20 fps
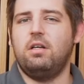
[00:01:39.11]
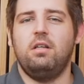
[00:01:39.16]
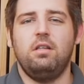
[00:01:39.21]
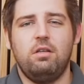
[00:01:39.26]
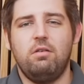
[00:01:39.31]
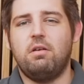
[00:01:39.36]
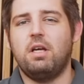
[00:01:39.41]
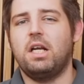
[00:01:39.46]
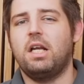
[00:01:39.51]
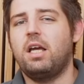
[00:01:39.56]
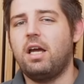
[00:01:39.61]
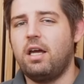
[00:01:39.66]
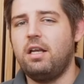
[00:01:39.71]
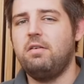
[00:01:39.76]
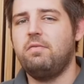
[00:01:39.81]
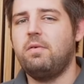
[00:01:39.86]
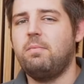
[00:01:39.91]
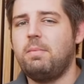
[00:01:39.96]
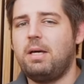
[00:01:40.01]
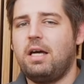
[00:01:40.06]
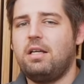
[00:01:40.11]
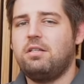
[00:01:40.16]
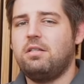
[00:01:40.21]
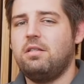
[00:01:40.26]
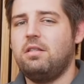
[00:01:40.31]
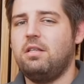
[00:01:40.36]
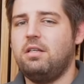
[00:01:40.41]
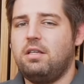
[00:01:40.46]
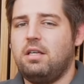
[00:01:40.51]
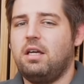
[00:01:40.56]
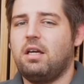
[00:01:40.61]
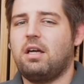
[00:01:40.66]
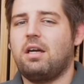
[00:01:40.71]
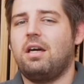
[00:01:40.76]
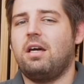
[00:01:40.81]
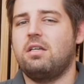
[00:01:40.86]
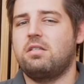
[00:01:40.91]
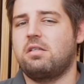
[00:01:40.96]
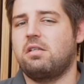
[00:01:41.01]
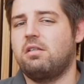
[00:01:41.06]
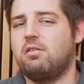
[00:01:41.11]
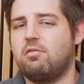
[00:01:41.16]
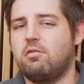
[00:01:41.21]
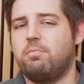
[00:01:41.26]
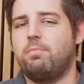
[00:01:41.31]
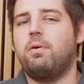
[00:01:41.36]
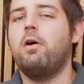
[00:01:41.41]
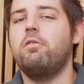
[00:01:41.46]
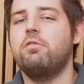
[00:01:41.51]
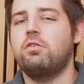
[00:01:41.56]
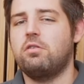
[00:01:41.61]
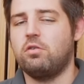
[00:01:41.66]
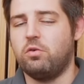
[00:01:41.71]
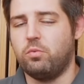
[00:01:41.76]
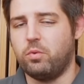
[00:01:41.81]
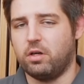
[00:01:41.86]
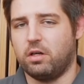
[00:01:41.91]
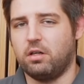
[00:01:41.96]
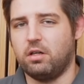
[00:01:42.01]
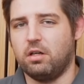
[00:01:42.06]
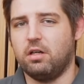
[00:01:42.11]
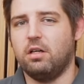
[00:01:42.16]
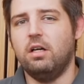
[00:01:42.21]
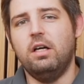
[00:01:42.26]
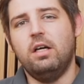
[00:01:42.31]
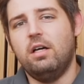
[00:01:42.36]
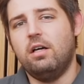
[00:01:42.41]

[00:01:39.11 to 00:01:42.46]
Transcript: You can kind of imagine the NIC as a little postal worker